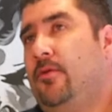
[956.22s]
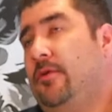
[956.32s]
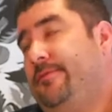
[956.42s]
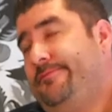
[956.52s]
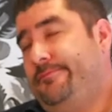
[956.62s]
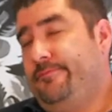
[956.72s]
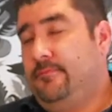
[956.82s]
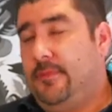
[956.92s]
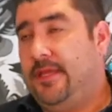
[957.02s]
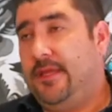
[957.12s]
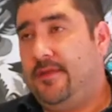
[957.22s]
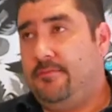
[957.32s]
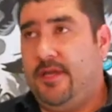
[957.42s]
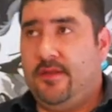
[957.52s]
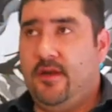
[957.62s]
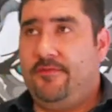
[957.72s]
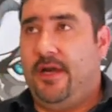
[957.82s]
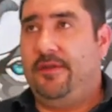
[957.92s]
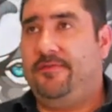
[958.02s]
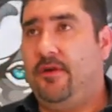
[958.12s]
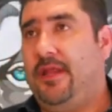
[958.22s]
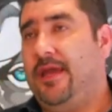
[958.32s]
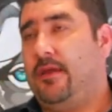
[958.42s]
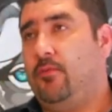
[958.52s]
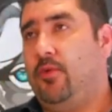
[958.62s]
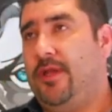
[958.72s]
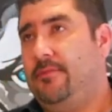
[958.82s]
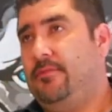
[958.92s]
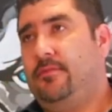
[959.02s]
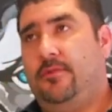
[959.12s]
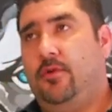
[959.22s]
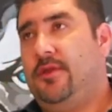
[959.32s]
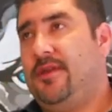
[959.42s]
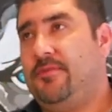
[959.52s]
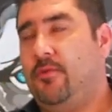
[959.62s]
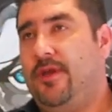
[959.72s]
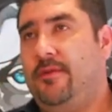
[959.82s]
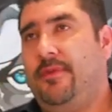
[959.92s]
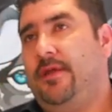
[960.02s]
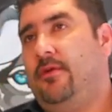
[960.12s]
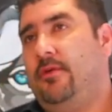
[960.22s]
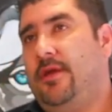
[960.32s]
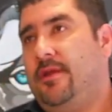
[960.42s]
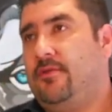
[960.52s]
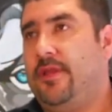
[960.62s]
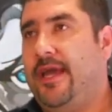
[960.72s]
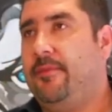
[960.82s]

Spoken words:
or at least myself, I feel like when I'm doing something with him, I know that it's going